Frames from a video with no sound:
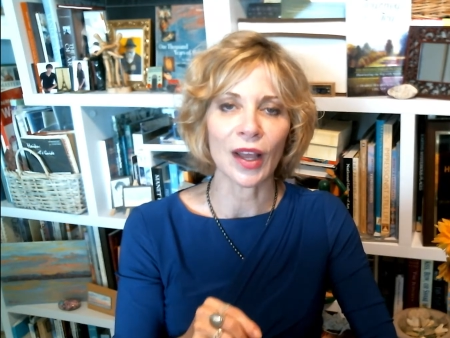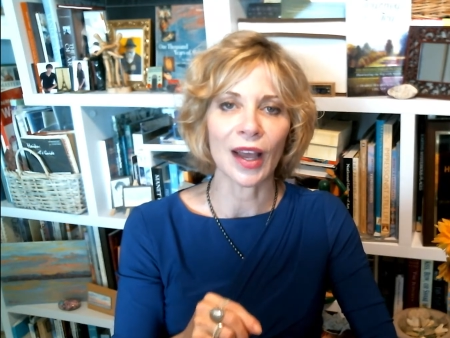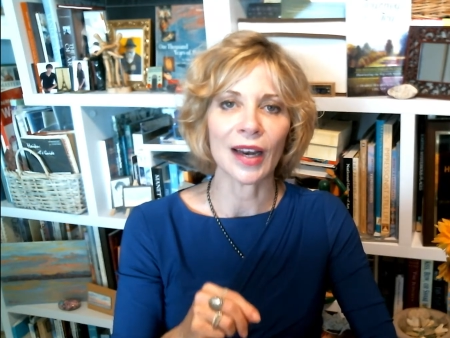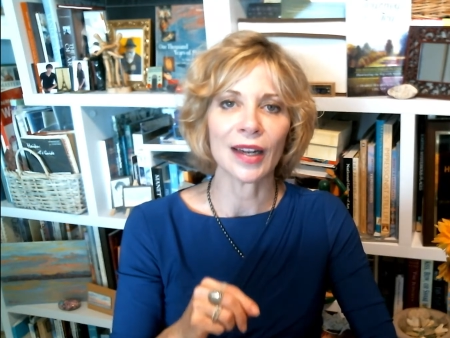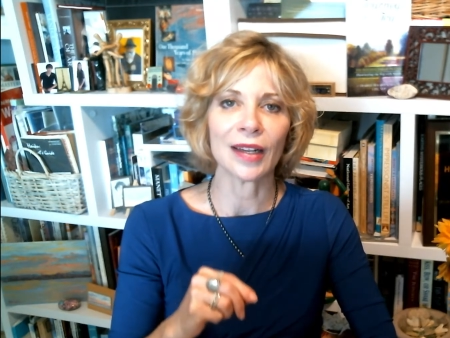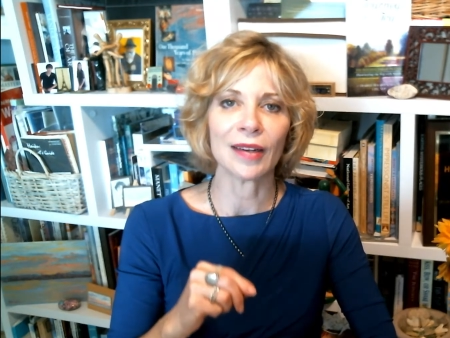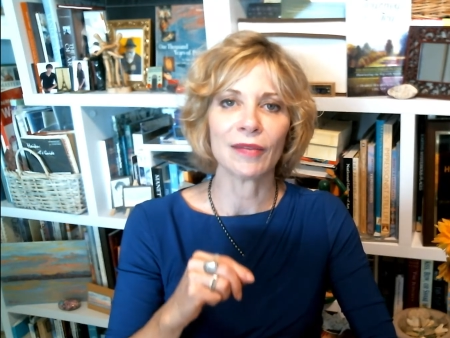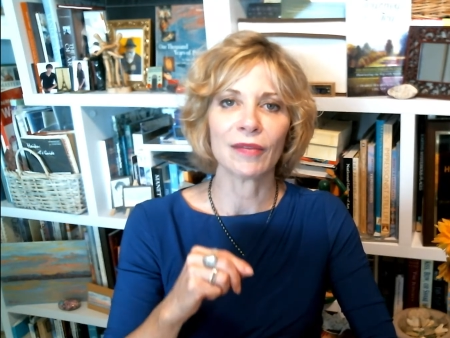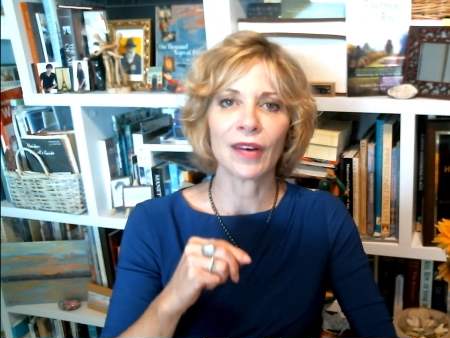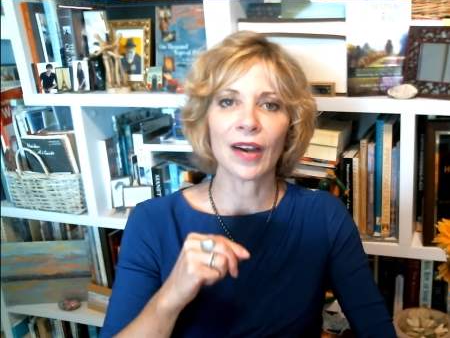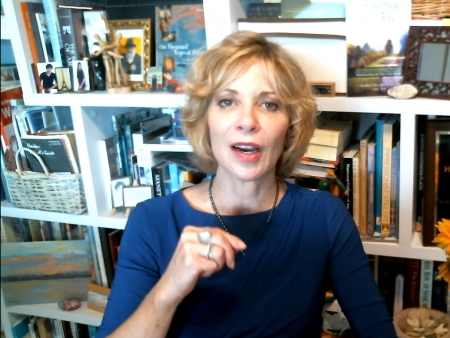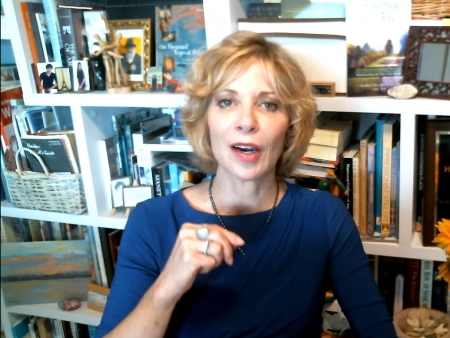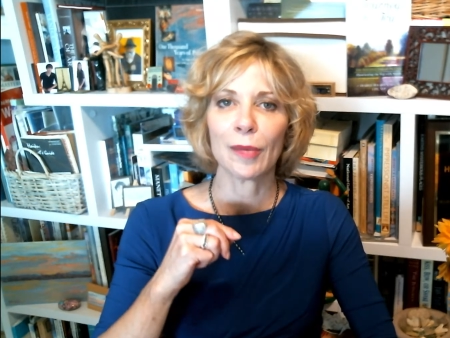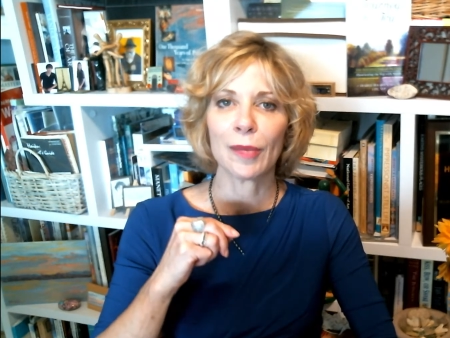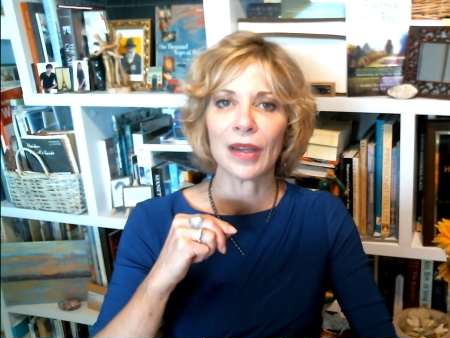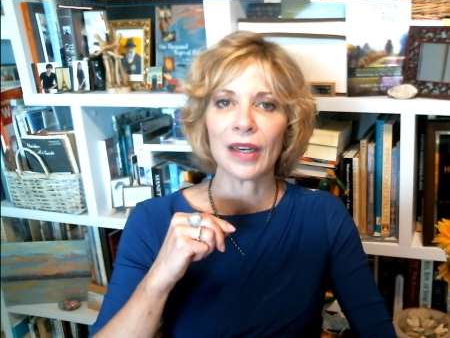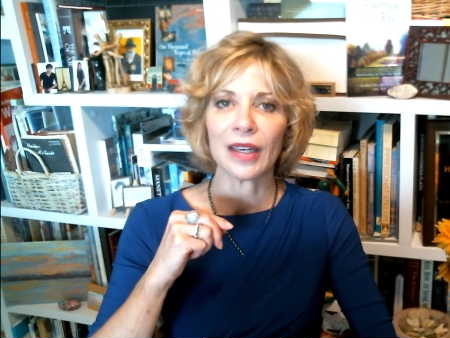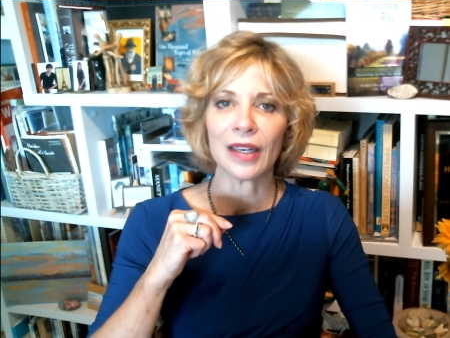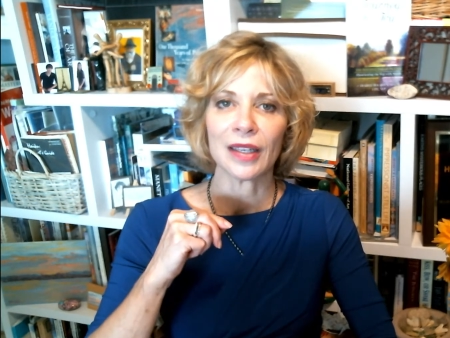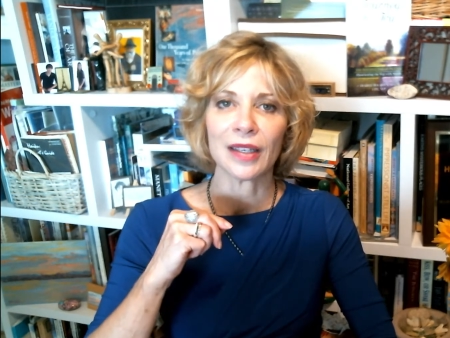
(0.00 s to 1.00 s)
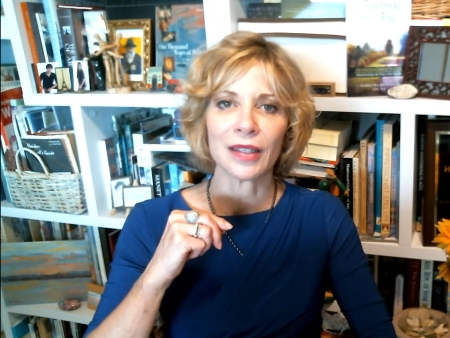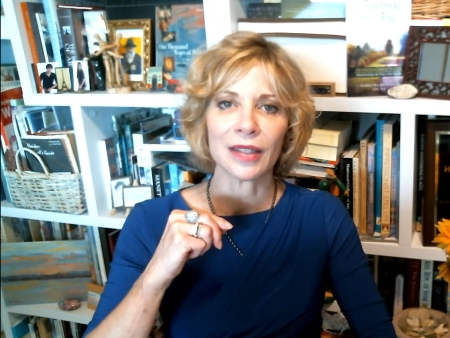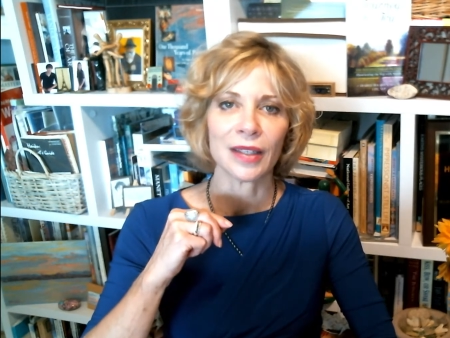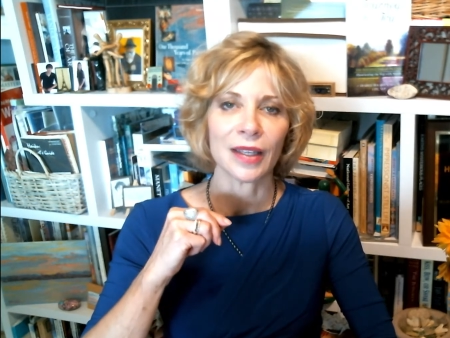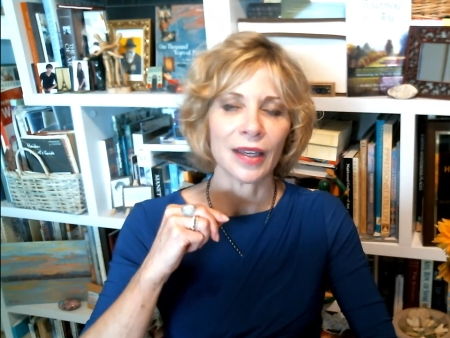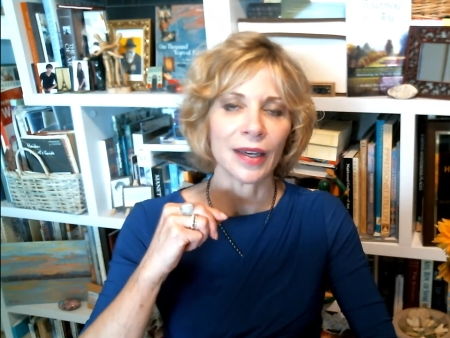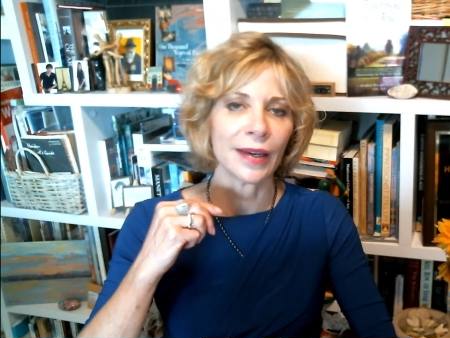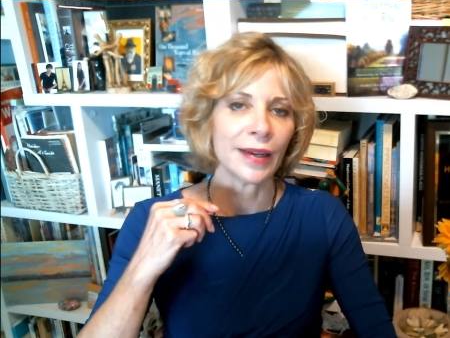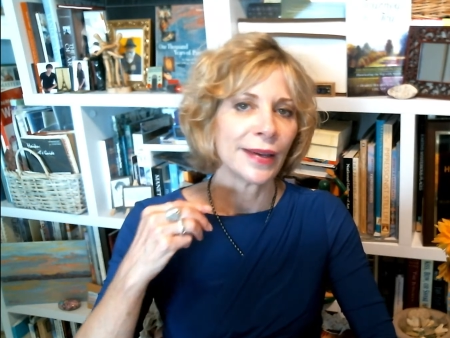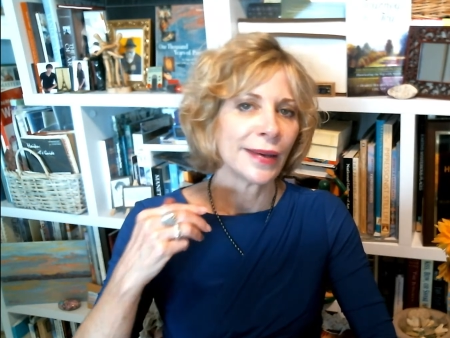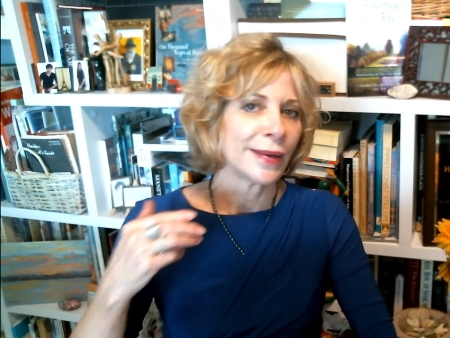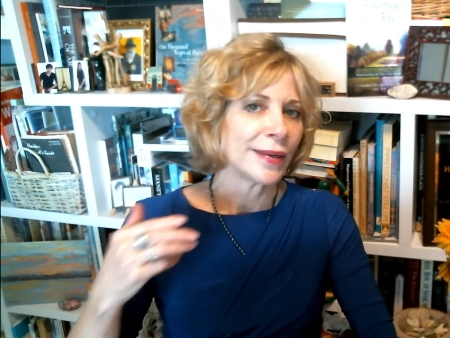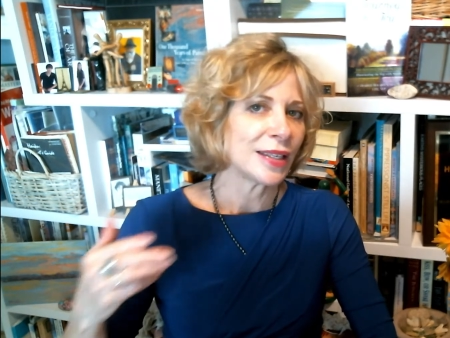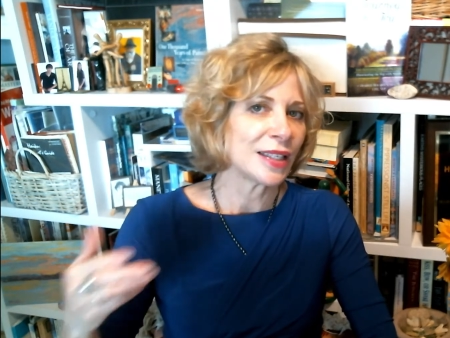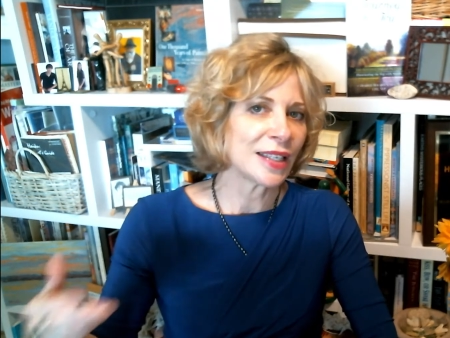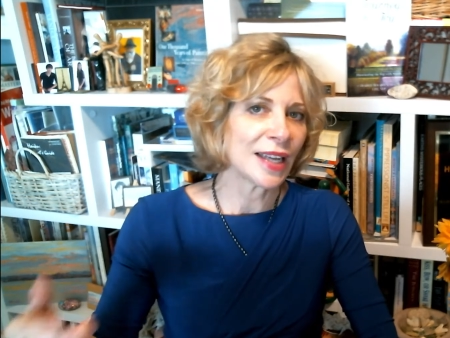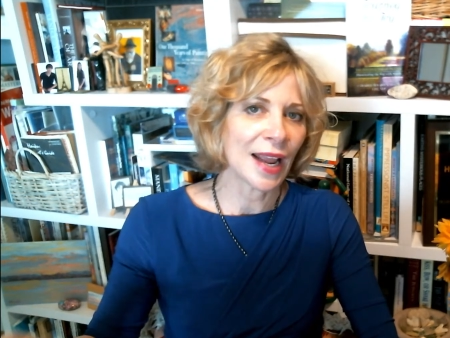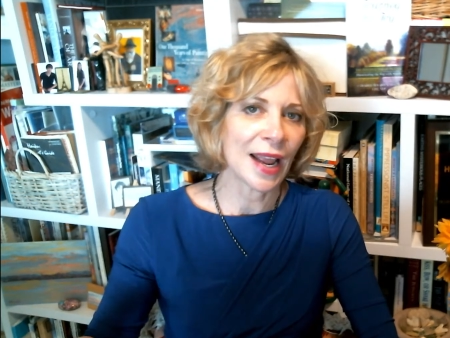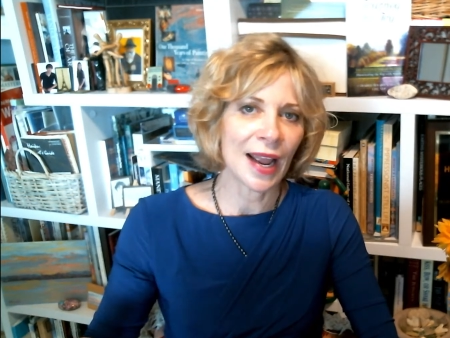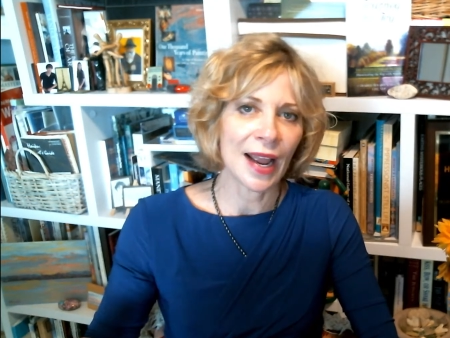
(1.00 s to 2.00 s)
that environment is the
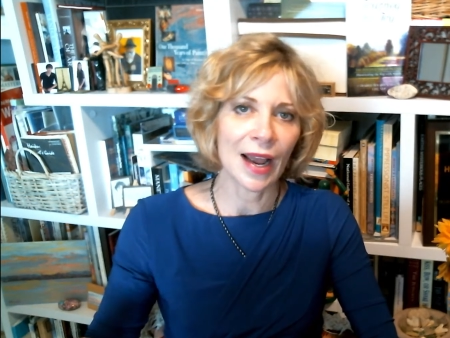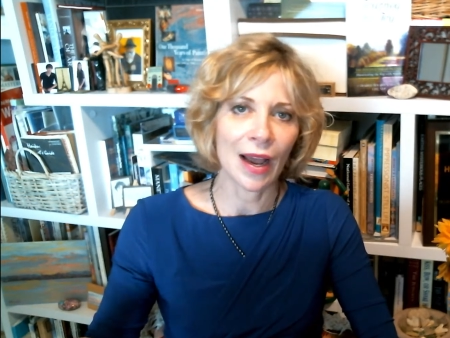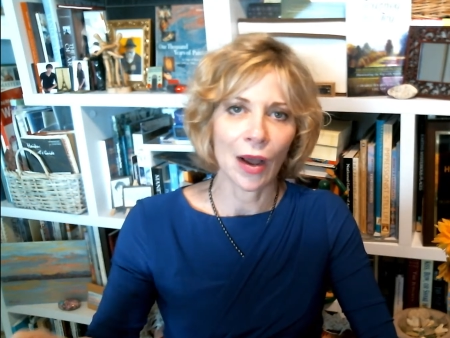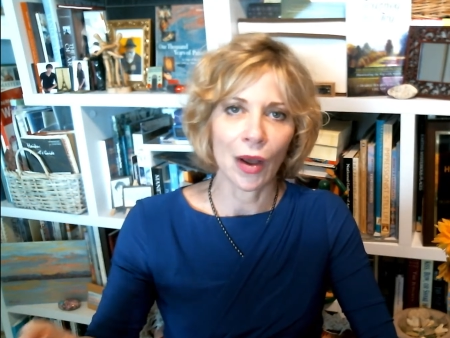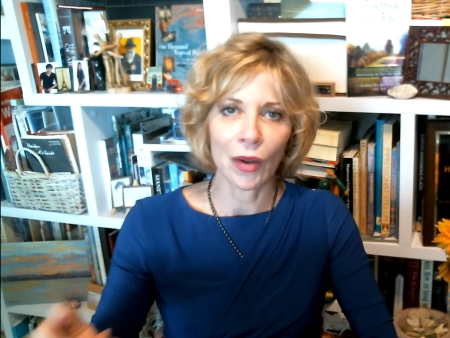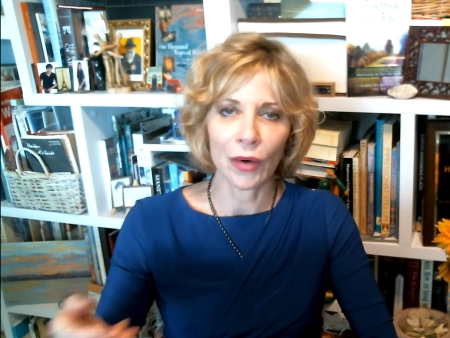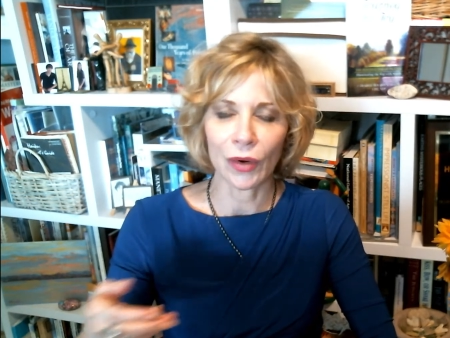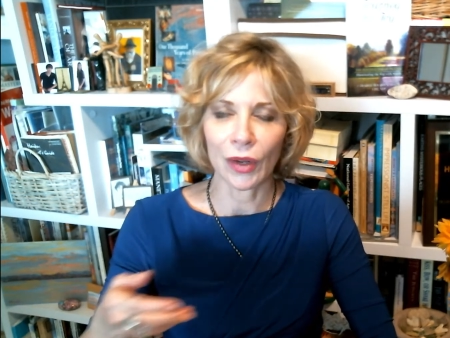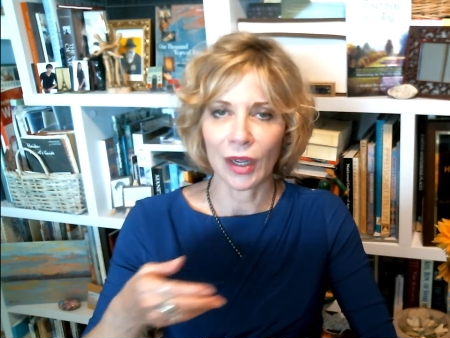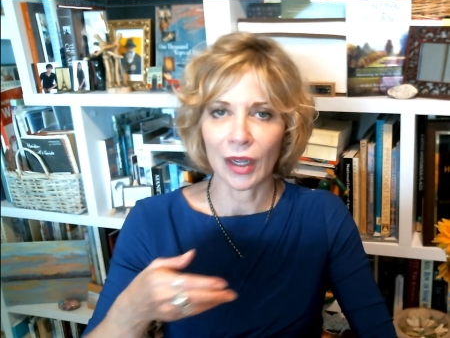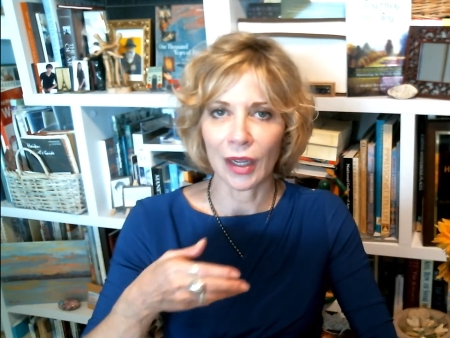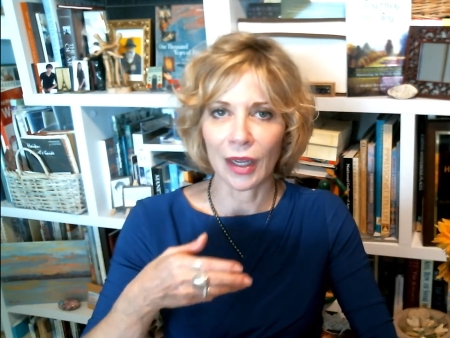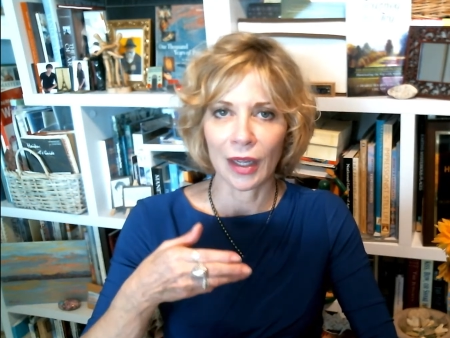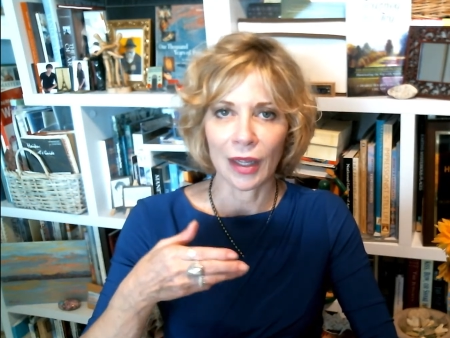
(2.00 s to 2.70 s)
town,